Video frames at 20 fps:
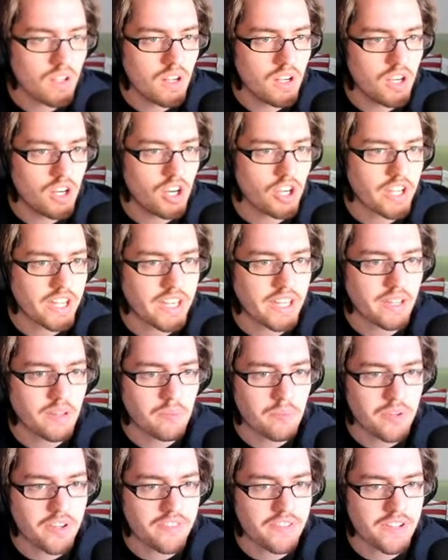Okay,
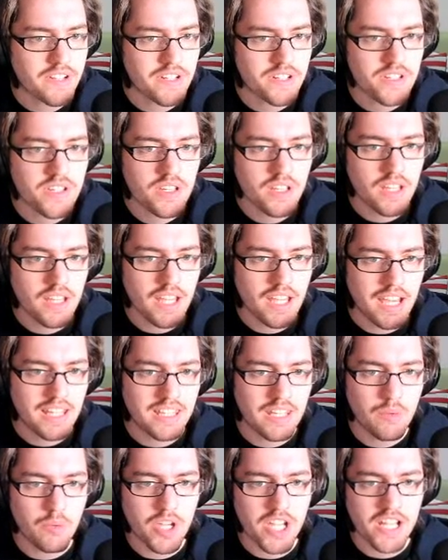perfect. And
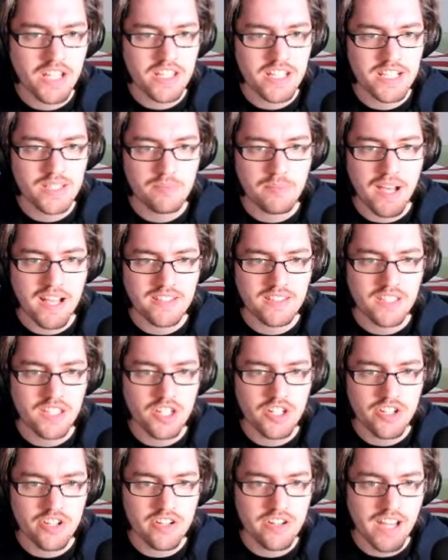then we can just pass
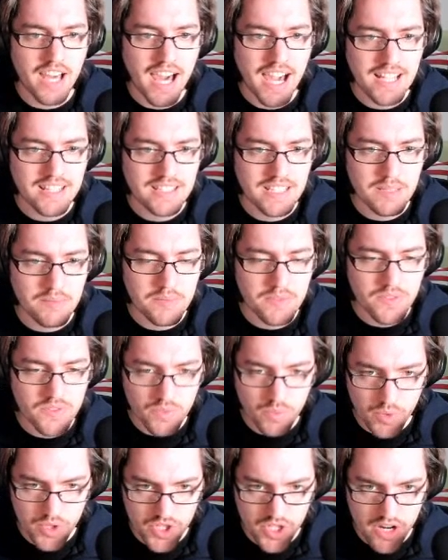here items,
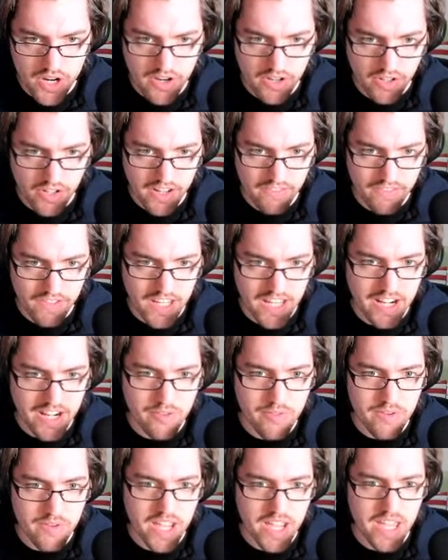which are gonna be an
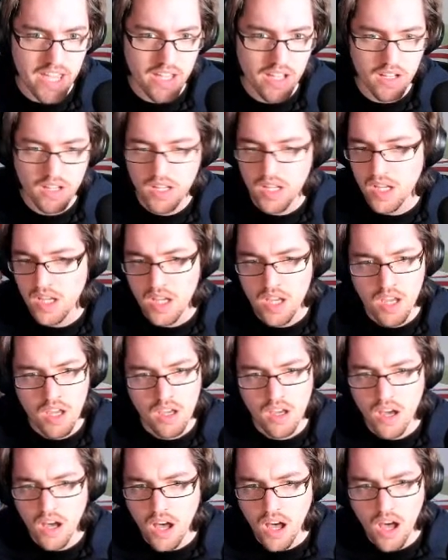array.
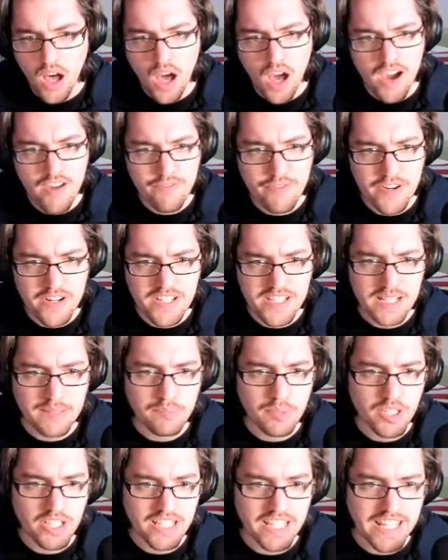For
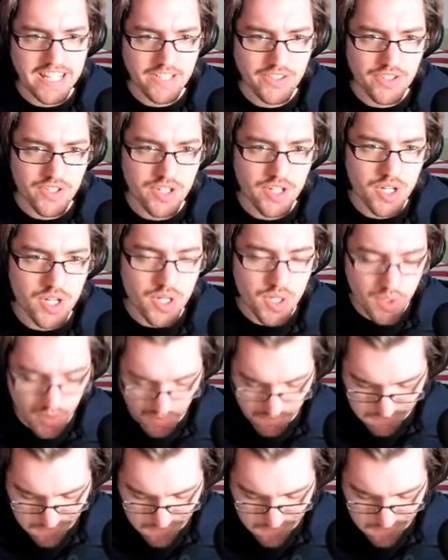example, electro,